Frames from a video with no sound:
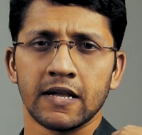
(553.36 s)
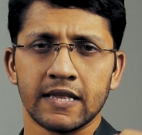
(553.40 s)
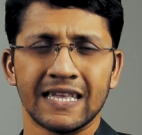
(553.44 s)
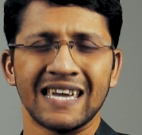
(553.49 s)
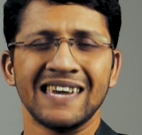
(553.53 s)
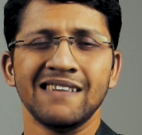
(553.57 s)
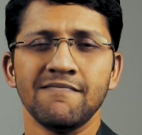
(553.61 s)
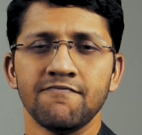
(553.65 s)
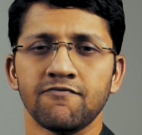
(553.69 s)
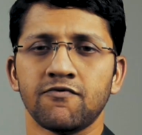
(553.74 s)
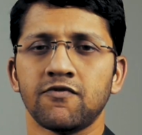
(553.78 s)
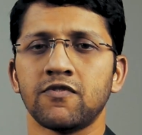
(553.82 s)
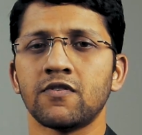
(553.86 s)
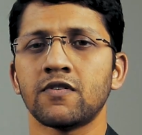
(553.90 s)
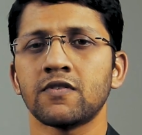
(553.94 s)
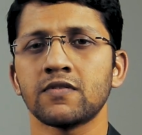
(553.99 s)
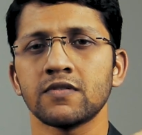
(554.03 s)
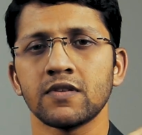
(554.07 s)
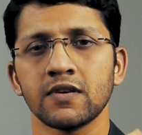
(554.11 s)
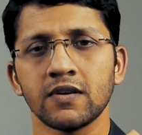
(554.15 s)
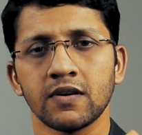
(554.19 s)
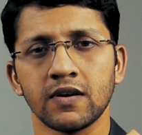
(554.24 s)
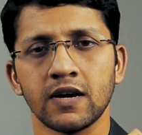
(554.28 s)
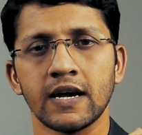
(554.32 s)
theme for
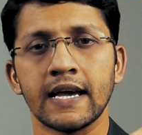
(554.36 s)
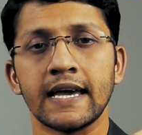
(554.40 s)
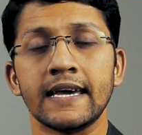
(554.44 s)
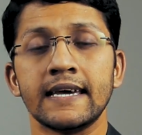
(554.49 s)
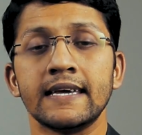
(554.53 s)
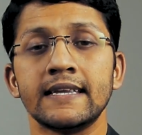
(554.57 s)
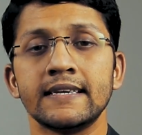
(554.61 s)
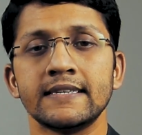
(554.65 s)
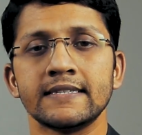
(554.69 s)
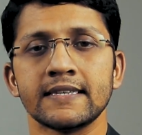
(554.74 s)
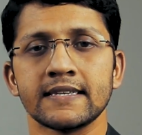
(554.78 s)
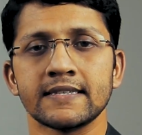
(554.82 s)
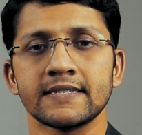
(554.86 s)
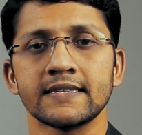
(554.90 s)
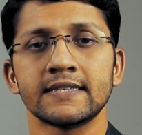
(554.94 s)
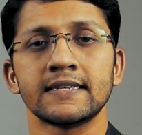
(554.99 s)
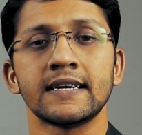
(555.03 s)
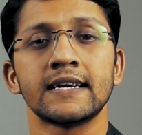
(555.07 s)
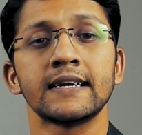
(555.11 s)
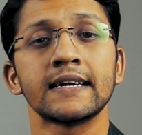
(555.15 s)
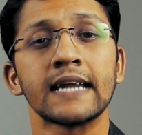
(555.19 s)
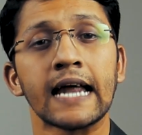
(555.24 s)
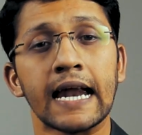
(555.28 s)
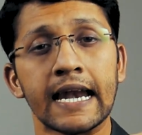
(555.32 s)
the Aries
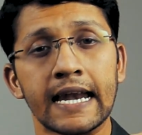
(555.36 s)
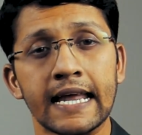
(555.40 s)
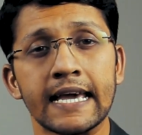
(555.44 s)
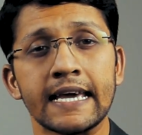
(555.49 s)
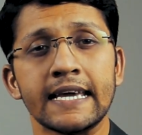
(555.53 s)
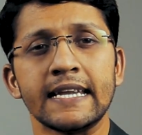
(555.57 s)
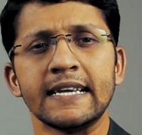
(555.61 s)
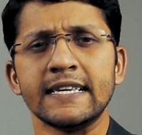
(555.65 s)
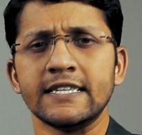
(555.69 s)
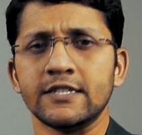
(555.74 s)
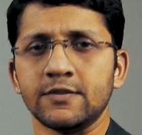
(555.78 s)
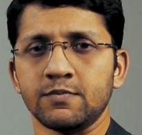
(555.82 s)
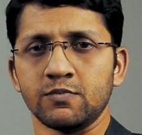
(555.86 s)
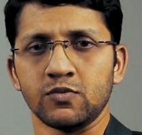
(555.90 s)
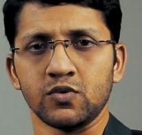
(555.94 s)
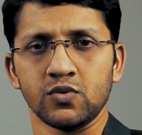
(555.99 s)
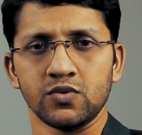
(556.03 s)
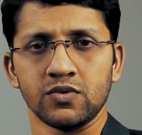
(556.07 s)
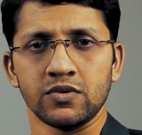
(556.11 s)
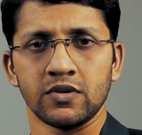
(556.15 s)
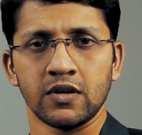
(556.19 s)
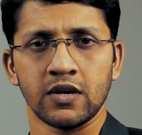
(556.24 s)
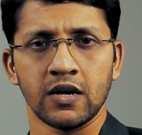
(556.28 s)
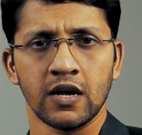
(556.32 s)
ascendant and Aries
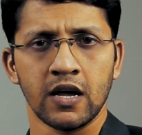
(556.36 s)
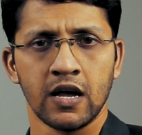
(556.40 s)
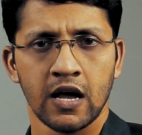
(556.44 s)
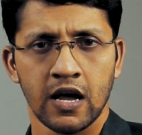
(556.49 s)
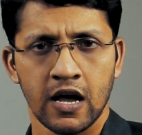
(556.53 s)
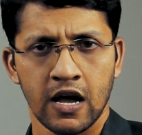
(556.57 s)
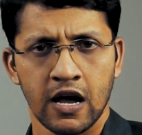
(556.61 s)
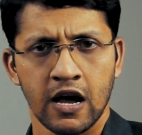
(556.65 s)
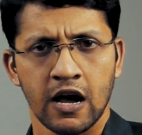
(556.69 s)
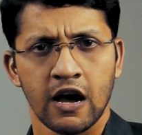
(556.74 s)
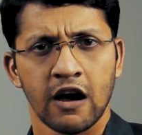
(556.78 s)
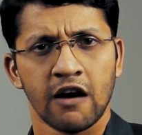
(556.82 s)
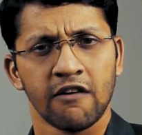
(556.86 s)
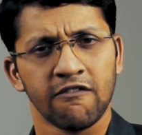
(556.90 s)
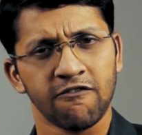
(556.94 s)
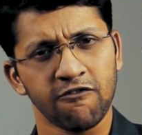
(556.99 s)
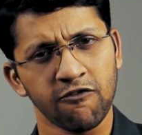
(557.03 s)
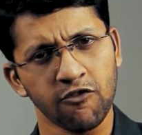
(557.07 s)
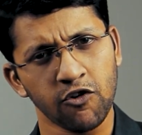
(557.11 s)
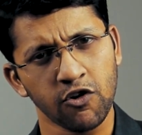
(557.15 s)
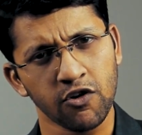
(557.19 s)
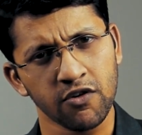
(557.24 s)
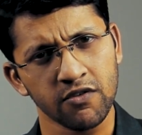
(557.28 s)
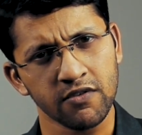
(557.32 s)
moon.
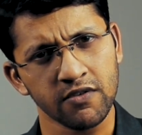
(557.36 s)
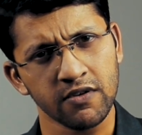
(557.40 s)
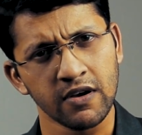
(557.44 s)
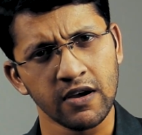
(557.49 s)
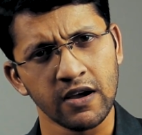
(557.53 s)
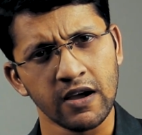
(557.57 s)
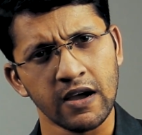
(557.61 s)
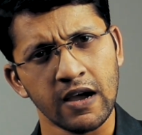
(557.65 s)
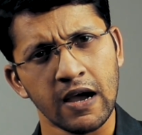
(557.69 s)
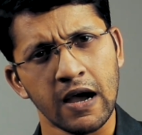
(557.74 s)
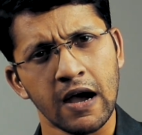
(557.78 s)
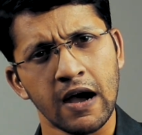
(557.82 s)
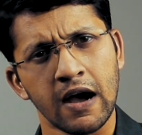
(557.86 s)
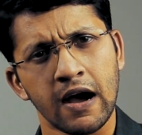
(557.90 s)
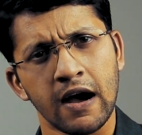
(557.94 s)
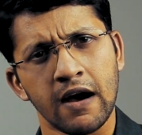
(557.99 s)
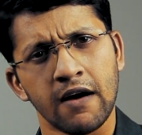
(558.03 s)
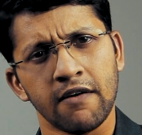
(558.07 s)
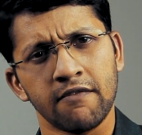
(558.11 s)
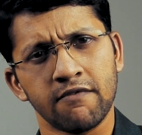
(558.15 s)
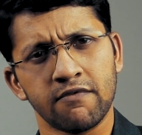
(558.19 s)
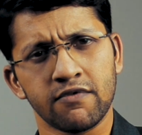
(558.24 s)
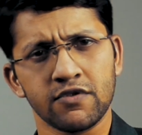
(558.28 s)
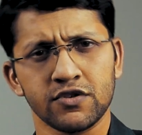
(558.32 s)
For
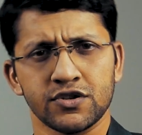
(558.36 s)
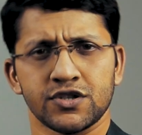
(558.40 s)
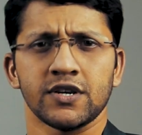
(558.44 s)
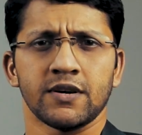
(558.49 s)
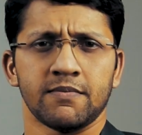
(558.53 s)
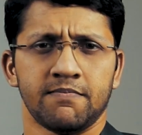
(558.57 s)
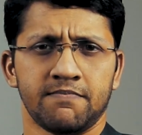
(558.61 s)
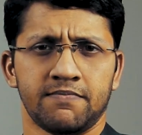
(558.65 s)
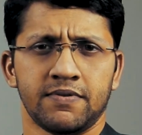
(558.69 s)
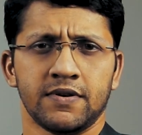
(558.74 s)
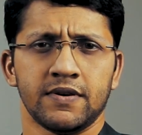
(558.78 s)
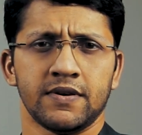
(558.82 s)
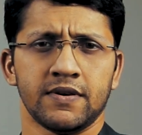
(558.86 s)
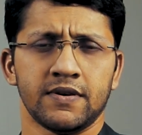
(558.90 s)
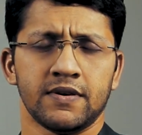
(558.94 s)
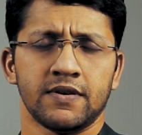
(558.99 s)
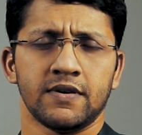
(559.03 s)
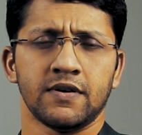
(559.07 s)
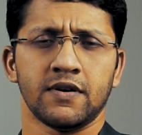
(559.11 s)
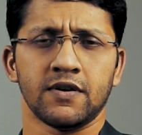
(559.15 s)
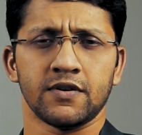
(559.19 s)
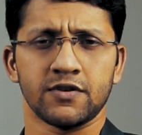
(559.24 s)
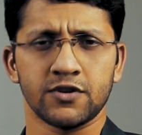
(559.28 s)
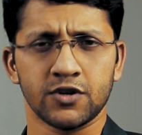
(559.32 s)
Vrishab
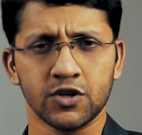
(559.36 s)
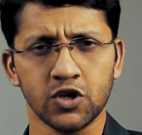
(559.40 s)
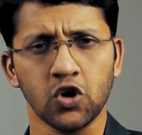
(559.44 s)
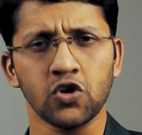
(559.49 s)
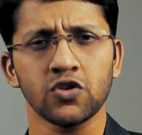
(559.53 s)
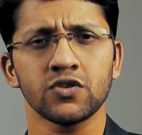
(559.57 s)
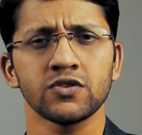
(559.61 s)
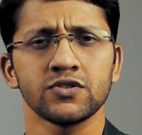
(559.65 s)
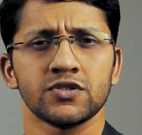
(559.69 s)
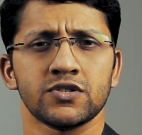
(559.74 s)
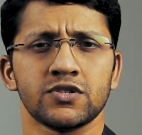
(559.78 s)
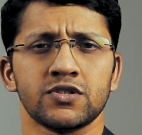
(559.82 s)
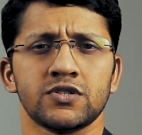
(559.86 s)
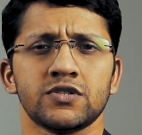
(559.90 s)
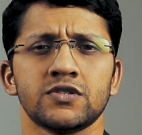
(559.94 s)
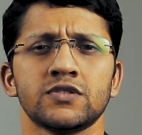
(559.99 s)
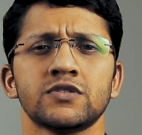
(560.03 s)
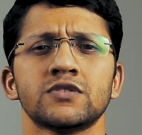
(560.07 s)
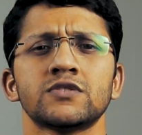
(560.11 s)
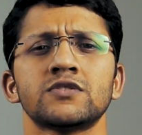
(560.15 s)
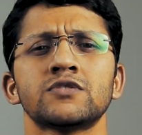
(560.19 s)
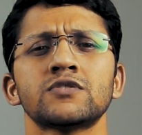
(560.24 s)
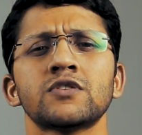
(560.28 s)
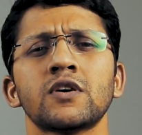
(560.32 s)
or
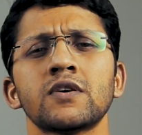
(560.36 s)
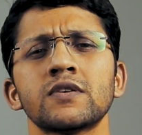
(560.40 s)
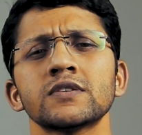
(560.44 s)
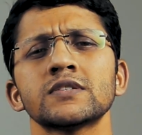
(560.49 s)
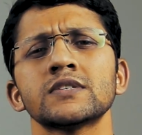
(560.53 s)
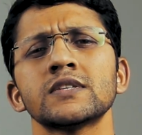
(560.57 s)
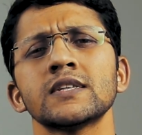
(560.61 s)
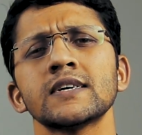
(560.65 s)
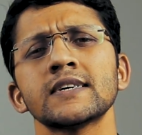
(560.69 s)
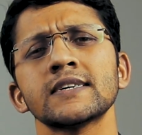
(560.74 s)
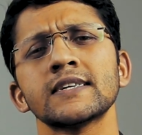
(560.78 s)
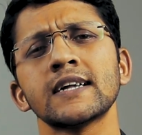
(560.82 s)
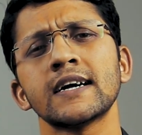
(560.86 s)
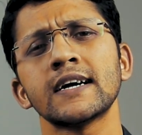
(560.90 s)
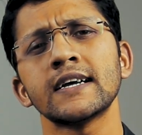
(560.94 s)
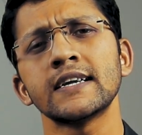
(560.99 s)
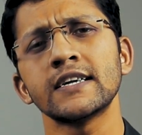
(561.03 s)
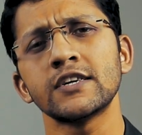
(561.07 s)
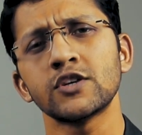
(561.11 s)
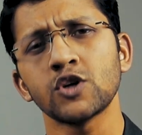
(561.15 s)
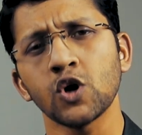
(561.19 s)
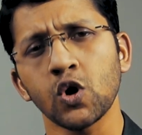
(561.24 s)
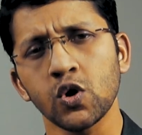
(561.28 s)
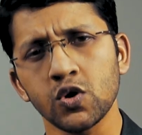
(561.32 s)
Taurus Lagna
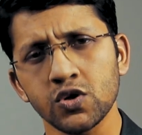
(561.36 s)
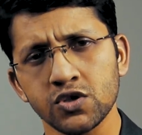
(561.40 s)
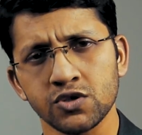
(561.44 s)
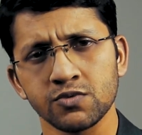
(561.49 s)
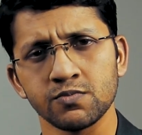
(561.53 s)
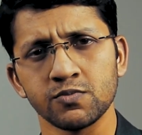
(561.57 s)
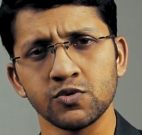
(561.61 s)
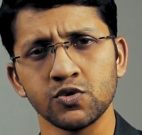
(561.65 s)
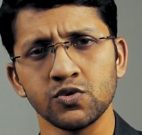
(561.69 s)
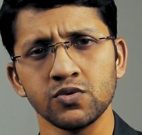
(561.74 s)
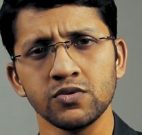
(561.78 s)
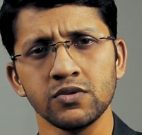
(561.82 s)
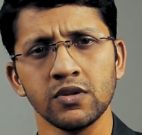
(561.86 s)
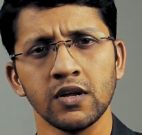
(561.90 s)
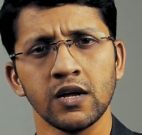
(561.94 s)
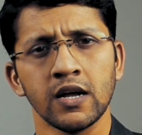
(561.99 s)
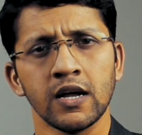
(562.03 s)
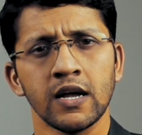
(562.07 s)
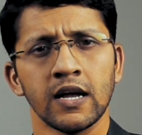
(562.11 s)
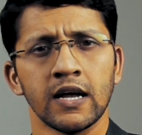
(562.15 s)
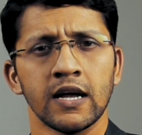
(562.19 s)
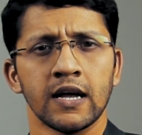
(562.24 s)
and Taurus moon,